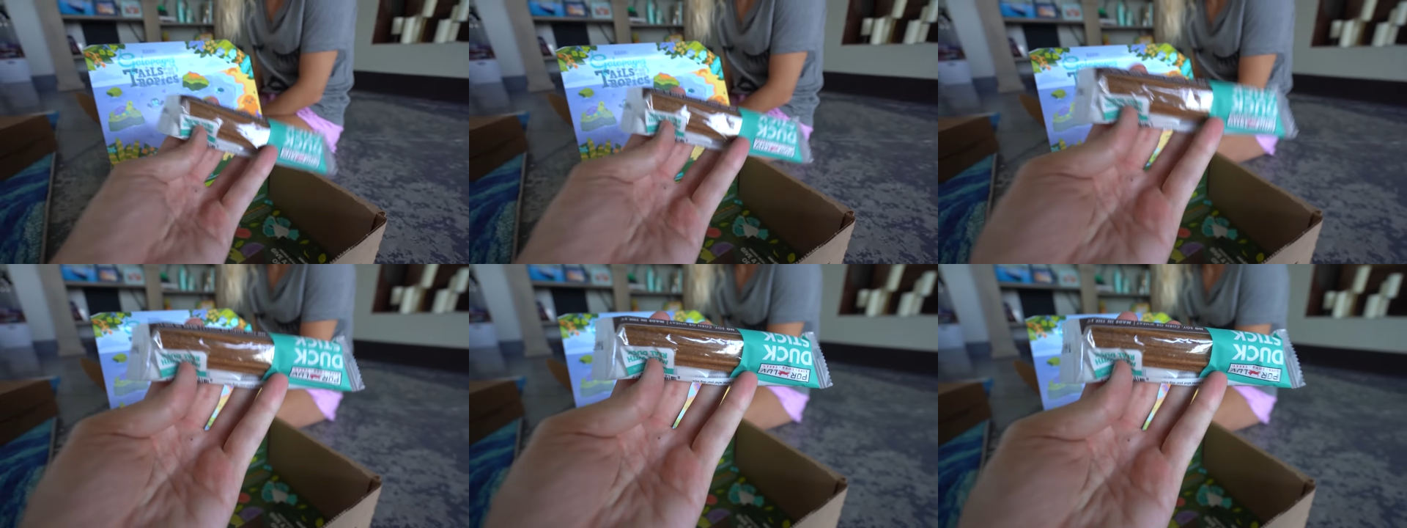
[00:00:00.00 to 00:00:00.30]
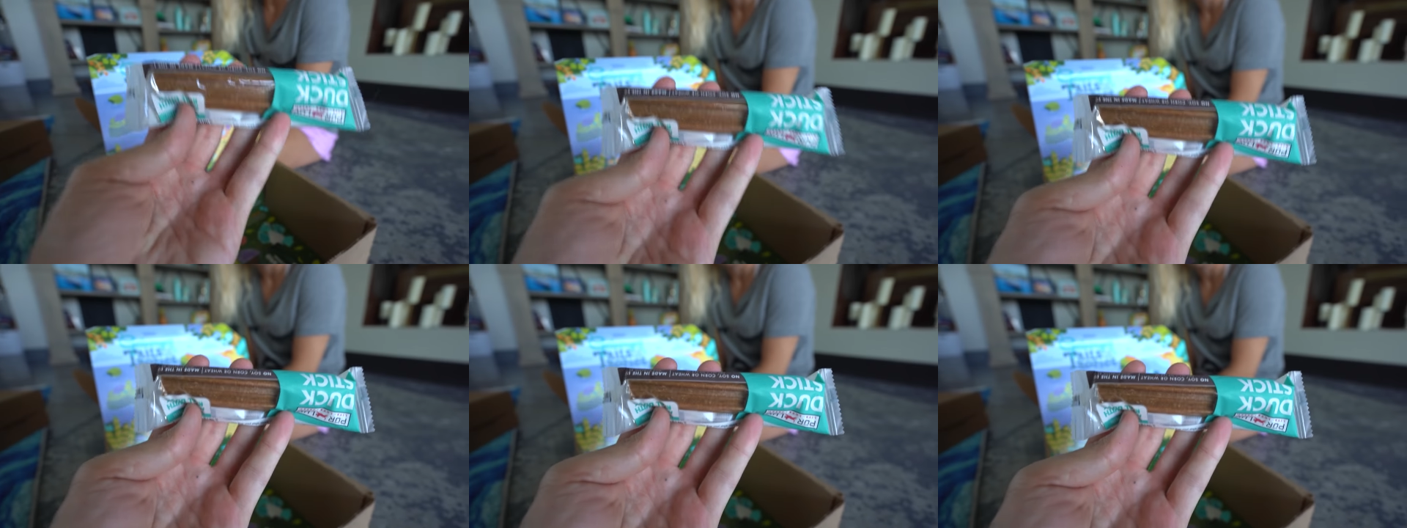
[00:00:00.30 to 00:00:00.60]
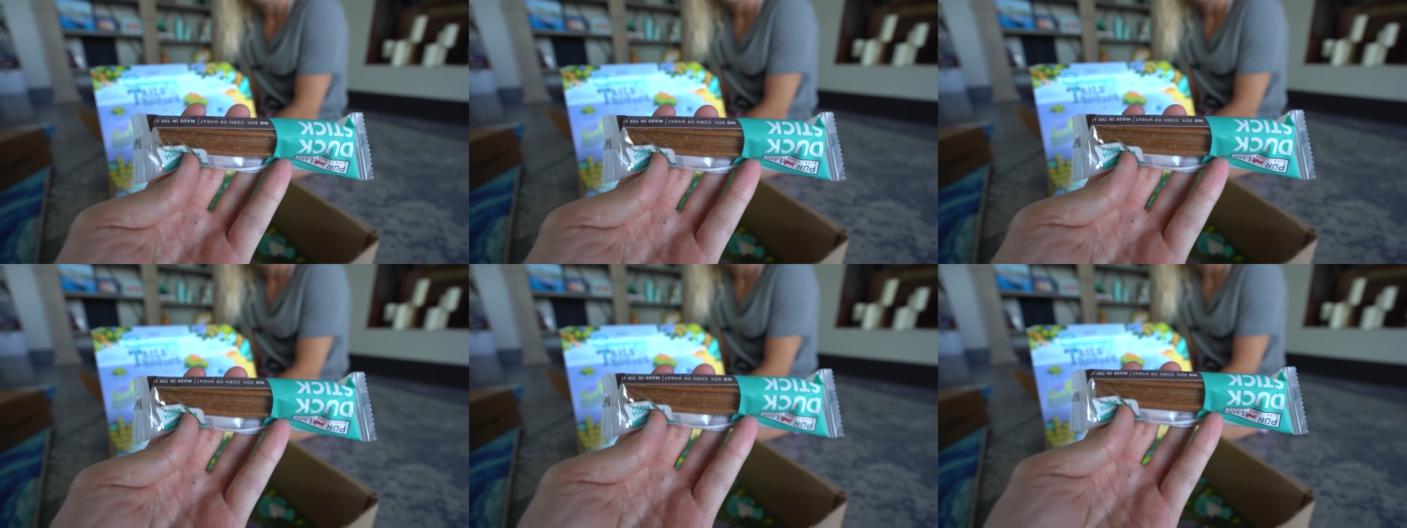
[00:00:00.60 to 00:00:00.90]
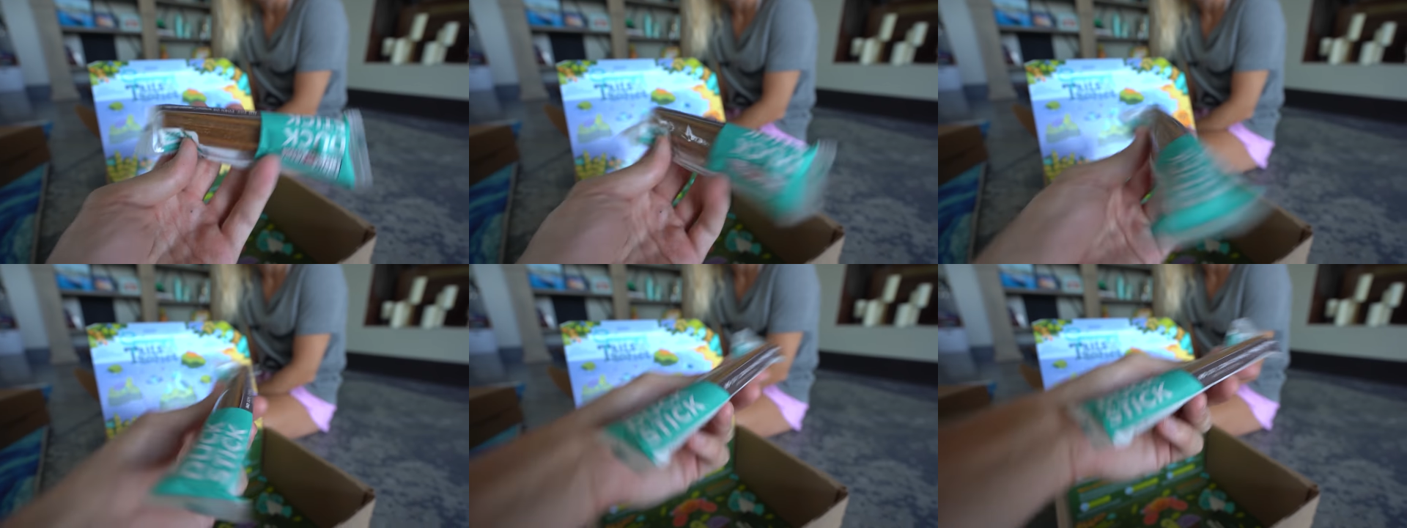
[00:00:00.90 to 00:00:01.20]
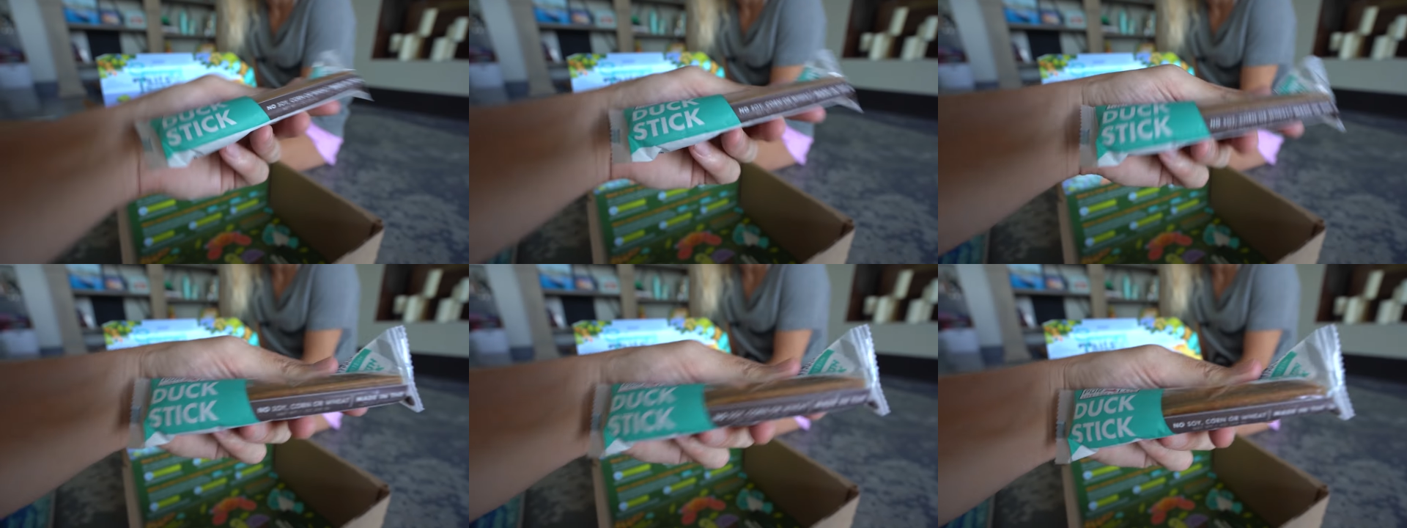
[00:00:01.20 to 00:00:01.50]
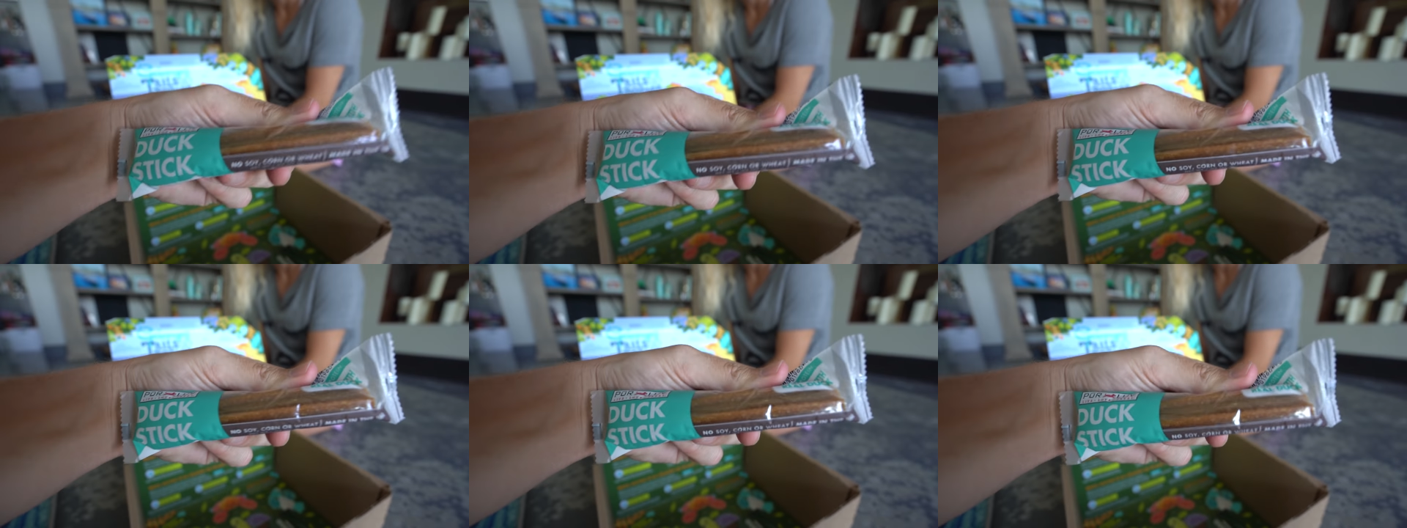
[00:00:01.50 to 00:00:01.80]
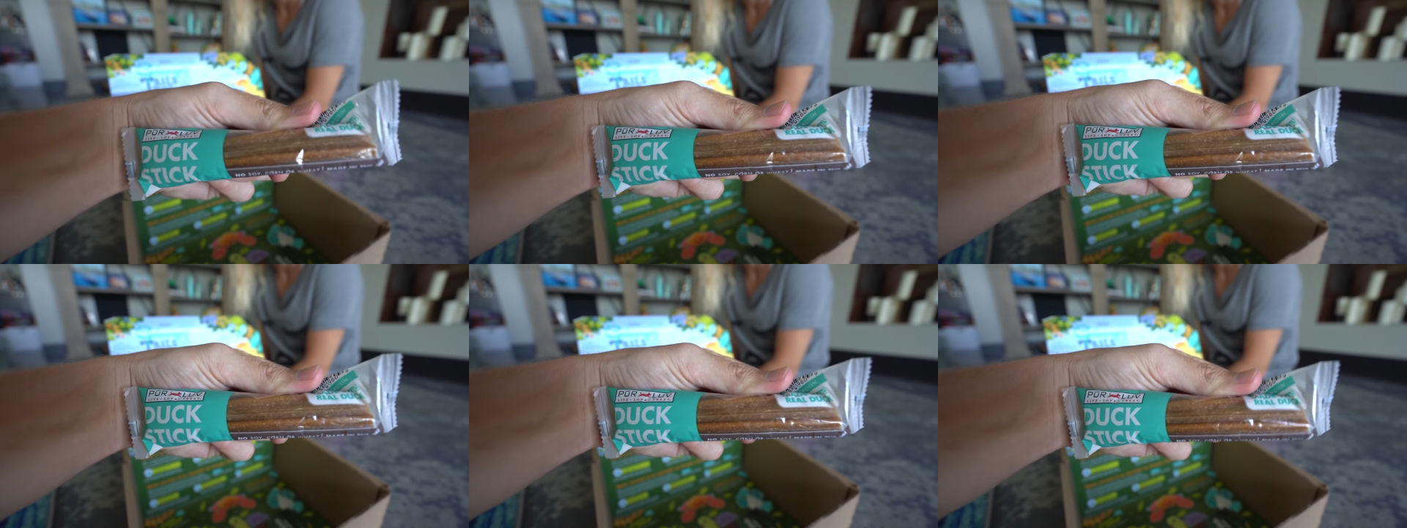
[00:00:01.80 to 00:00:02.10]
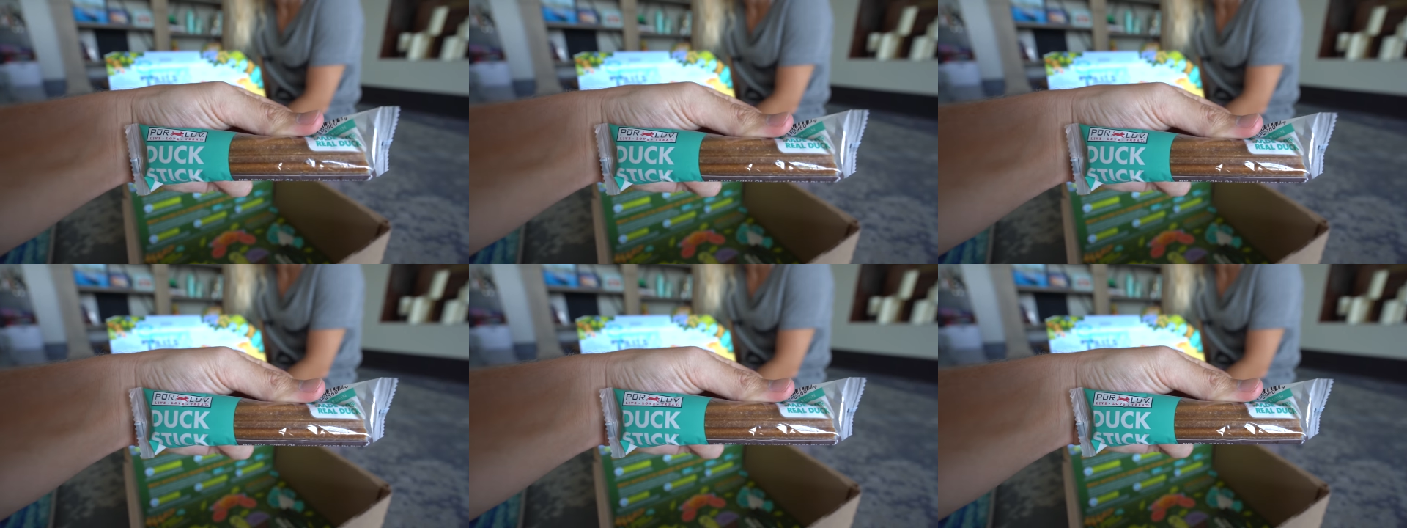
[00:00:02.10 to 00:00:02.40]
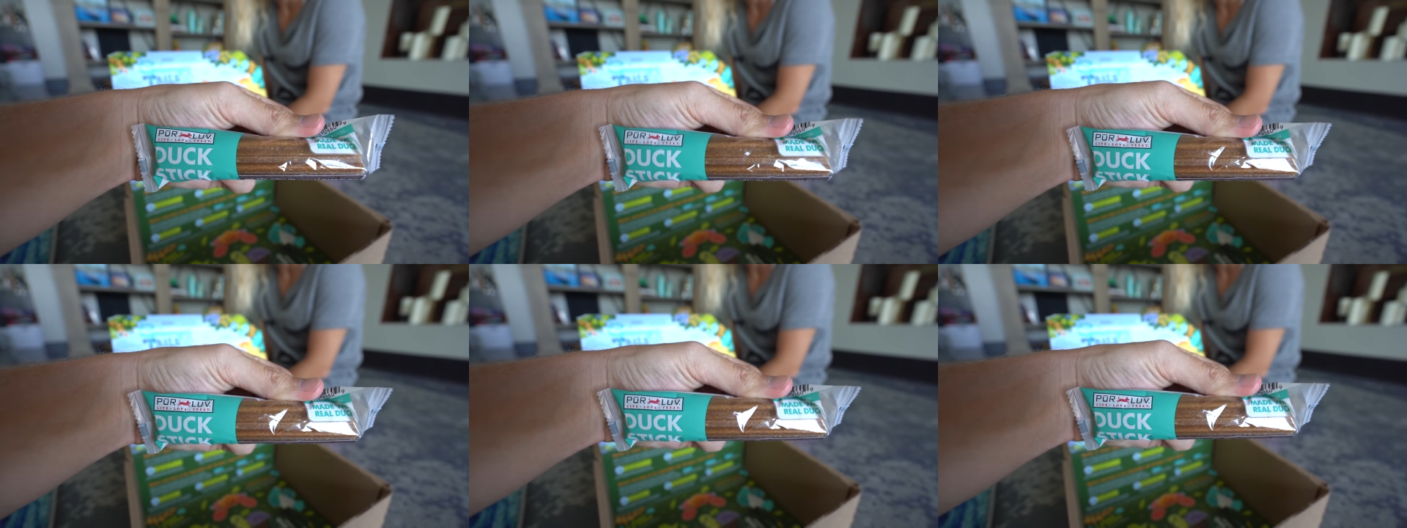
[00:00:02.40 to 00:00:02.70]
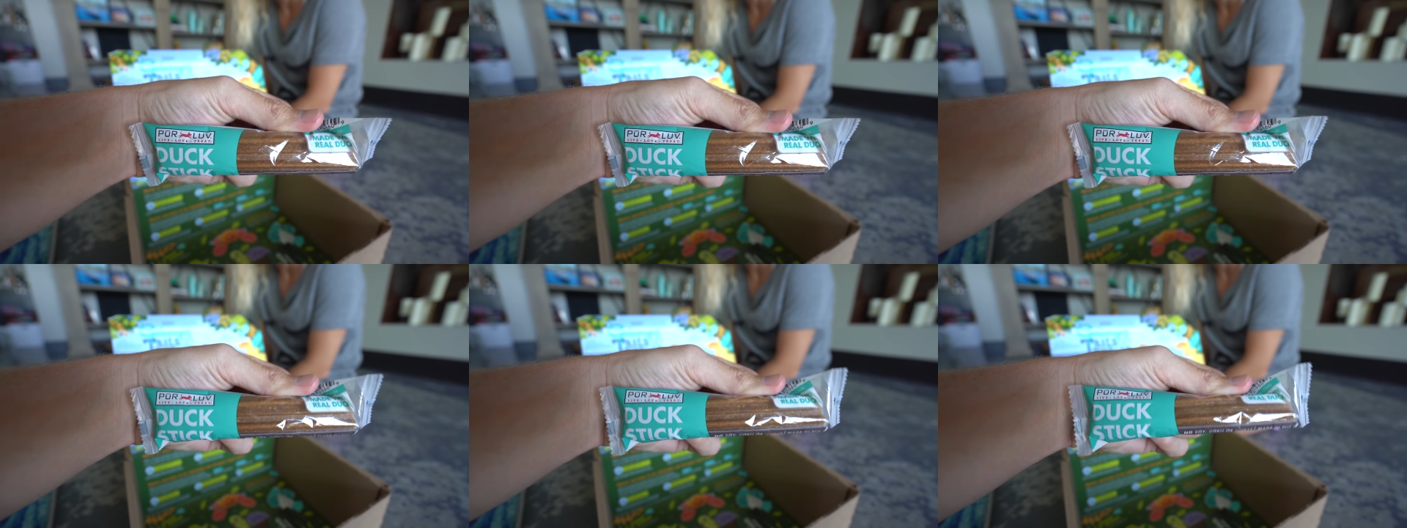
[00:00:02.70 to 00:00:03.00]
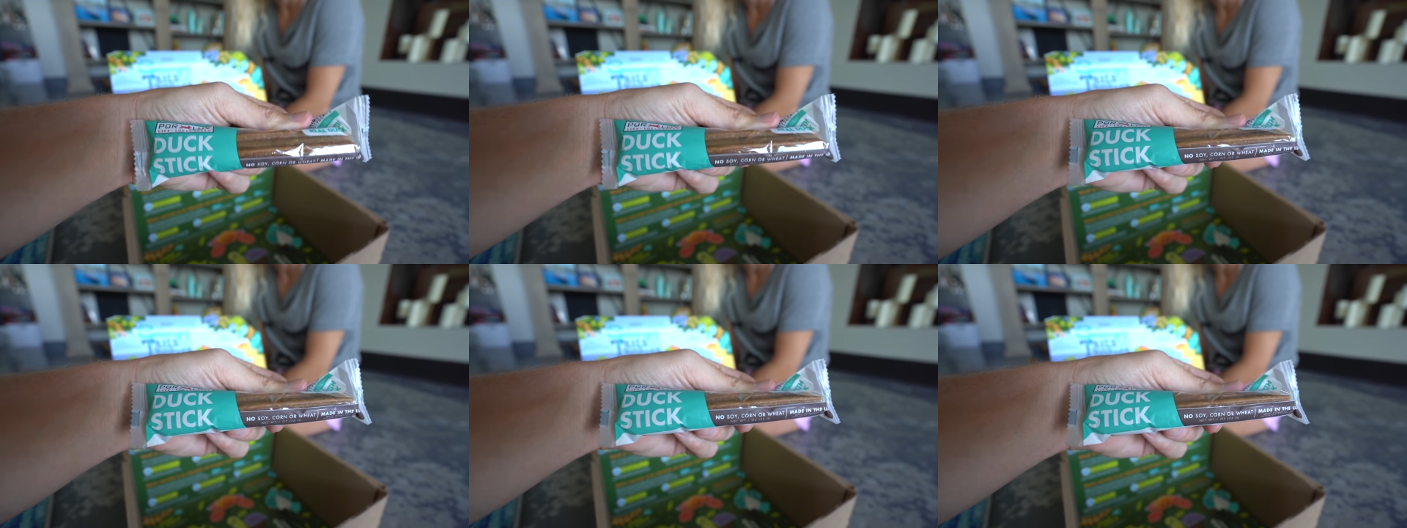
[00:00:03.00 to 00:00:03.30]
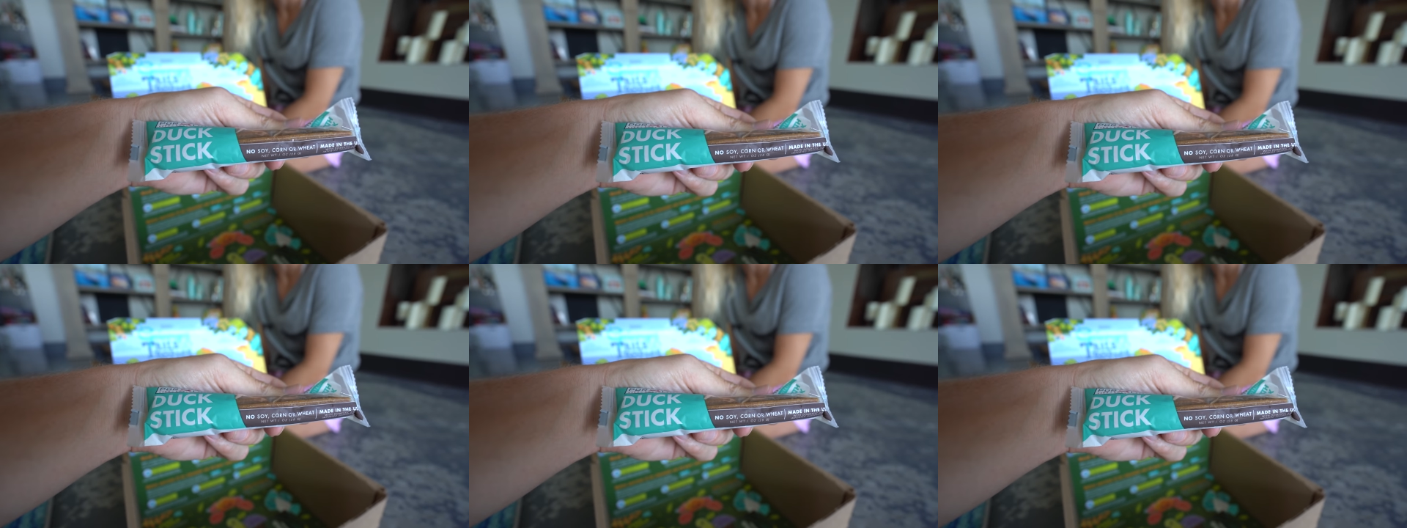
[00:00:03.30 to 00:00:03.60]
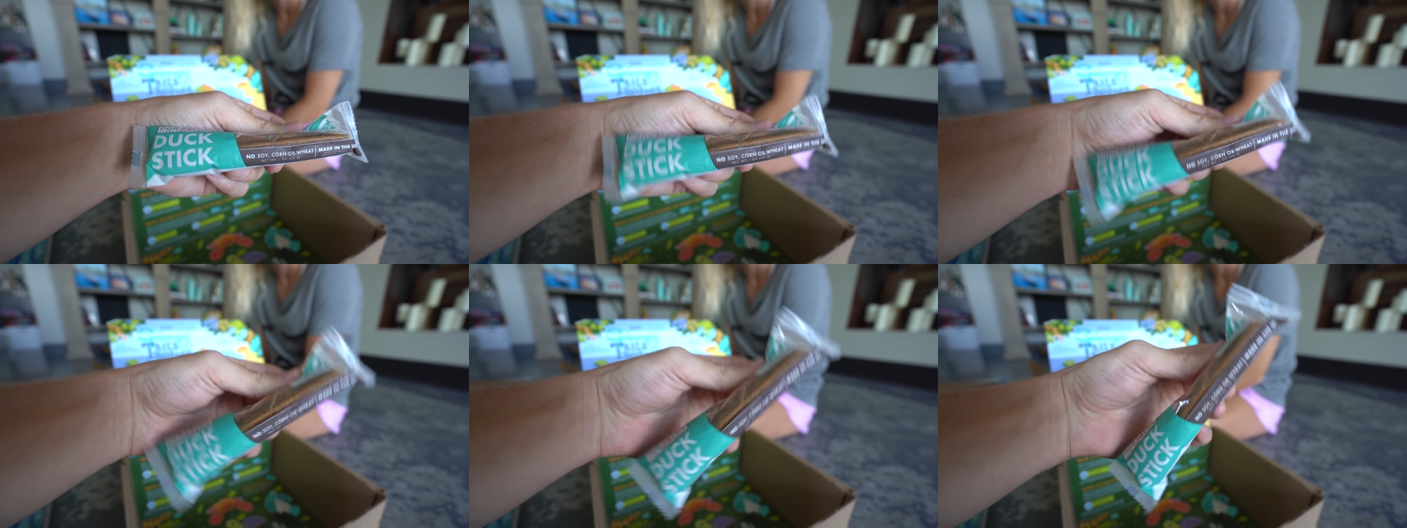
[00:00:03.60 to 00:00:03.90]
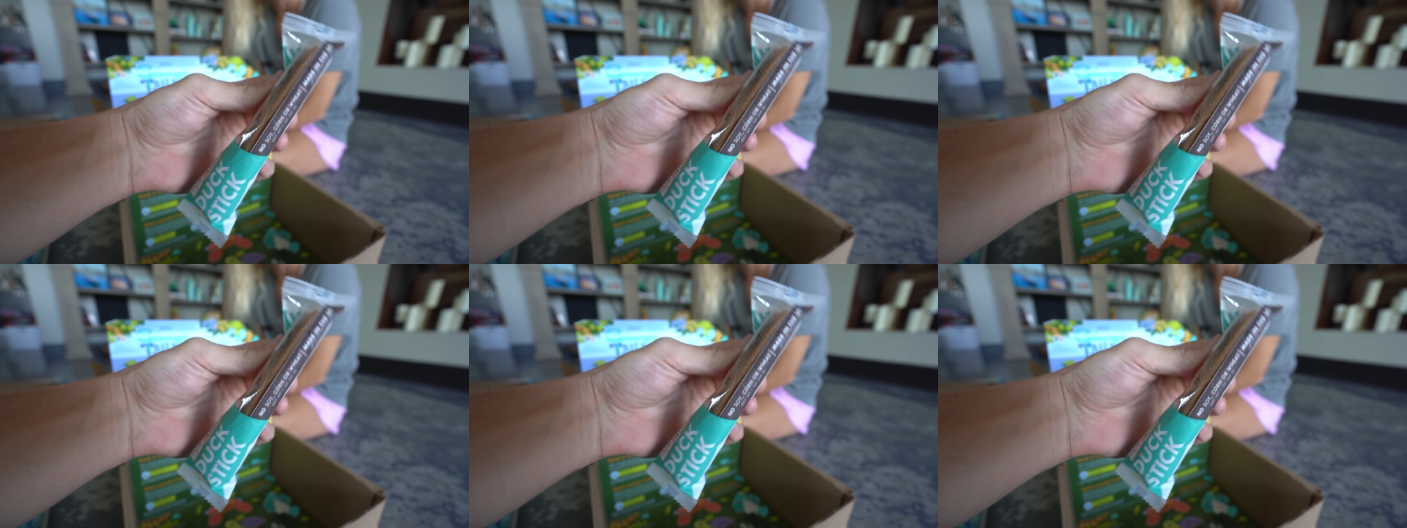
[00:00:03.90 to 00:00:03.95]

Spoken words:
[unreadable: no face in view]